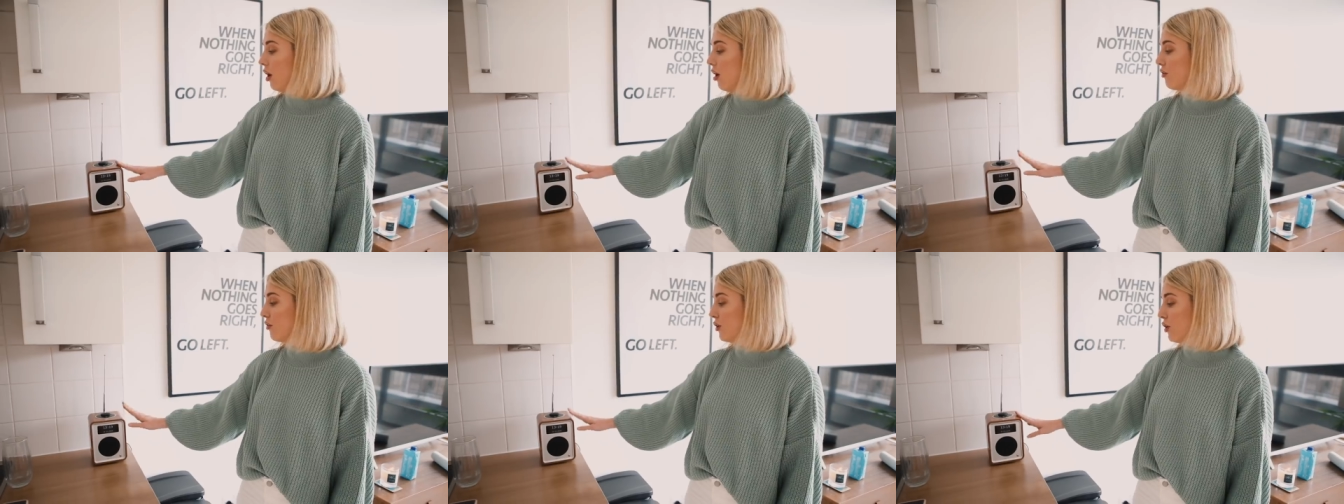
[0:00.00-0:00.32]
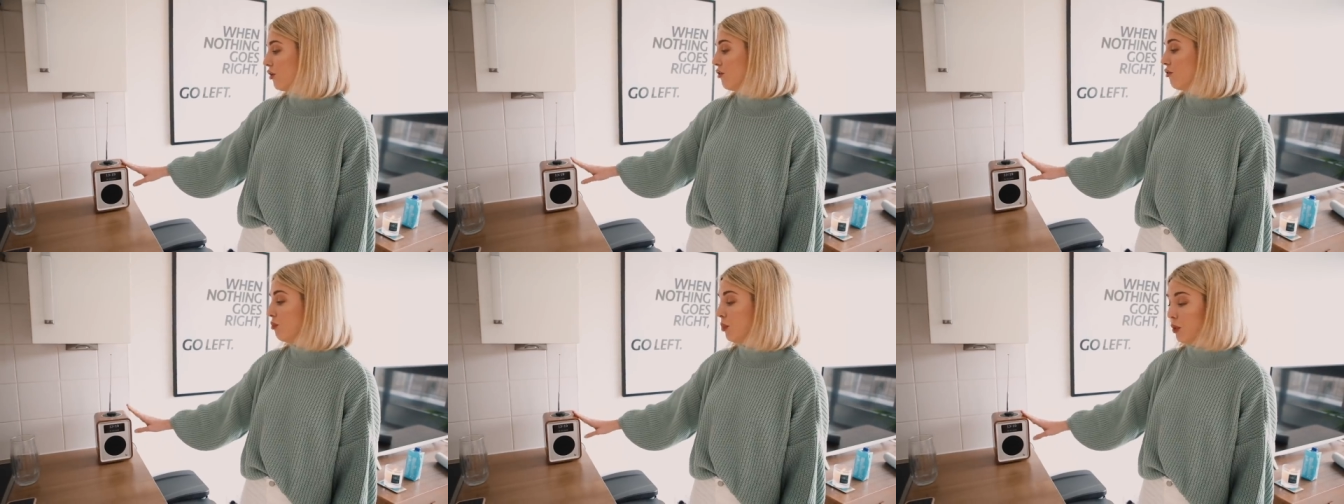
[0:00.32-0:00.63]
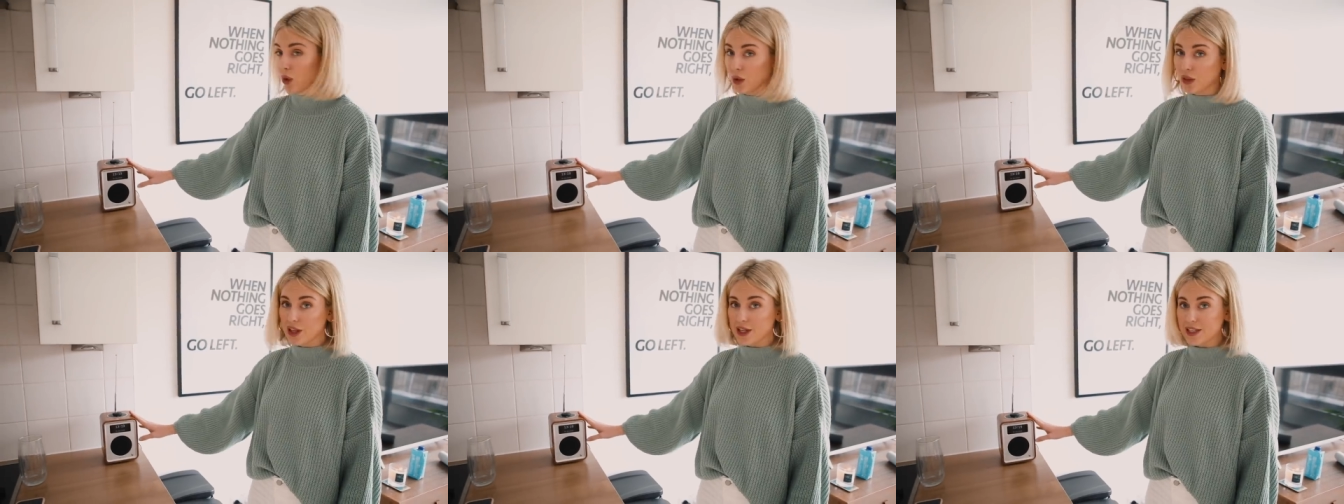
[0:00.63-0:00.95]
a lot of you have
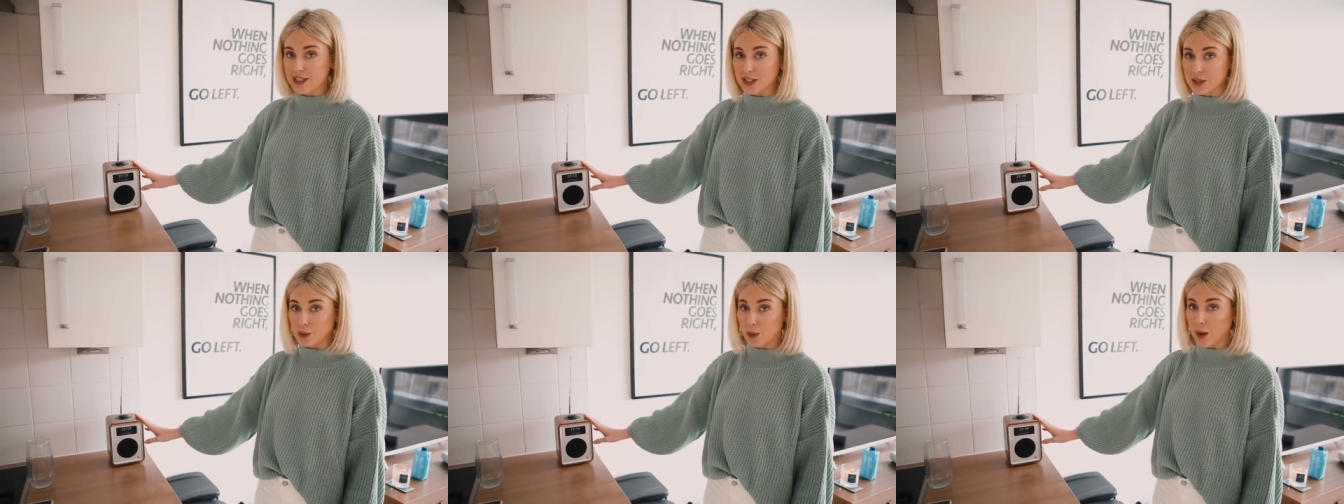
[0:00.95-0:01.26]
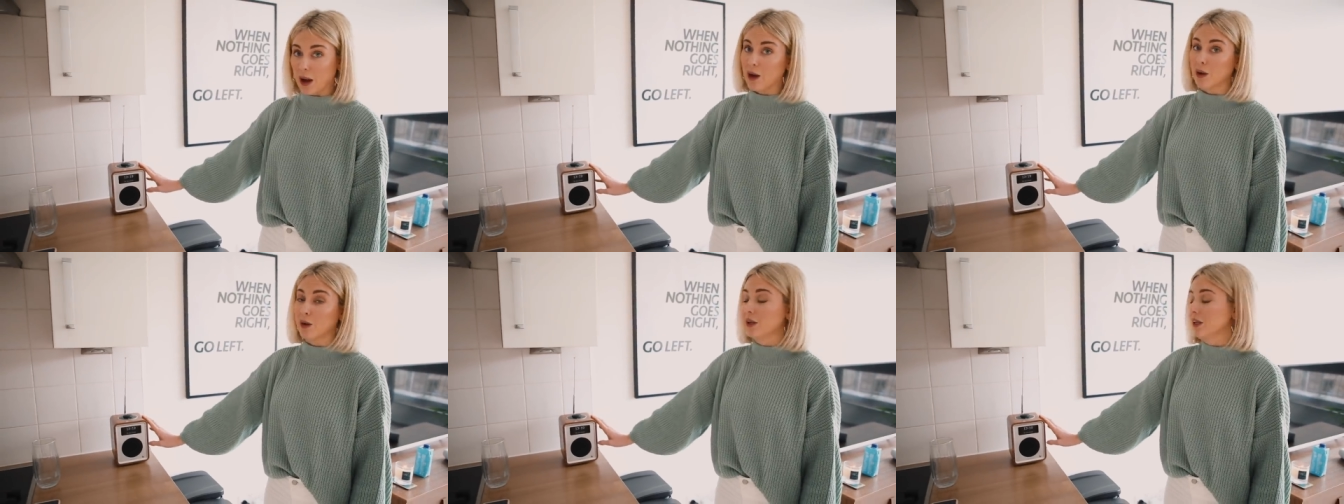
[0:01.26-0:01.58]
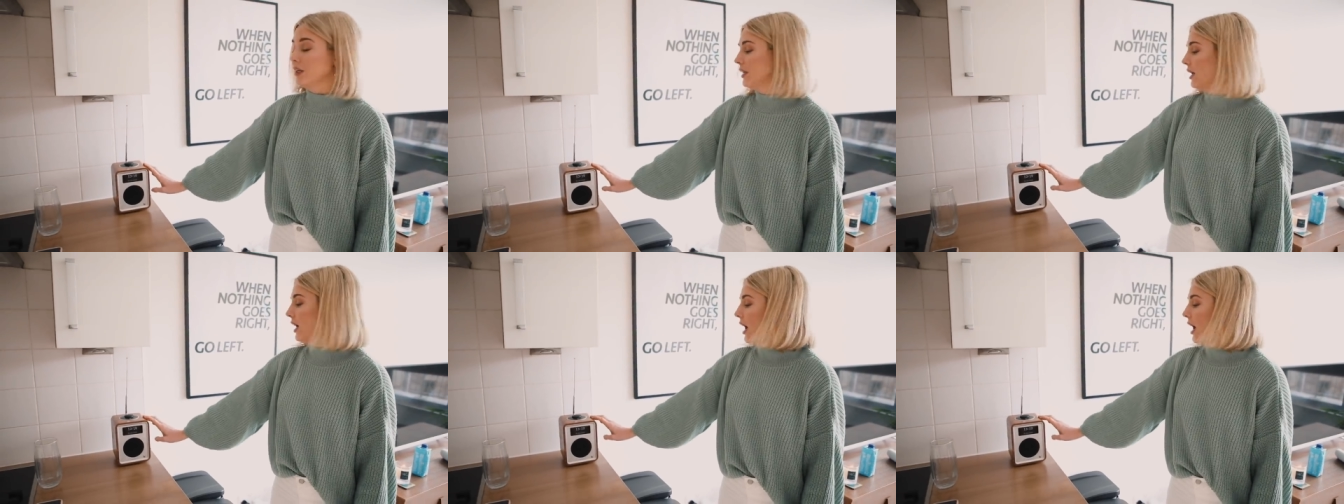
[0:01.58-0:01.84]
bought this as well.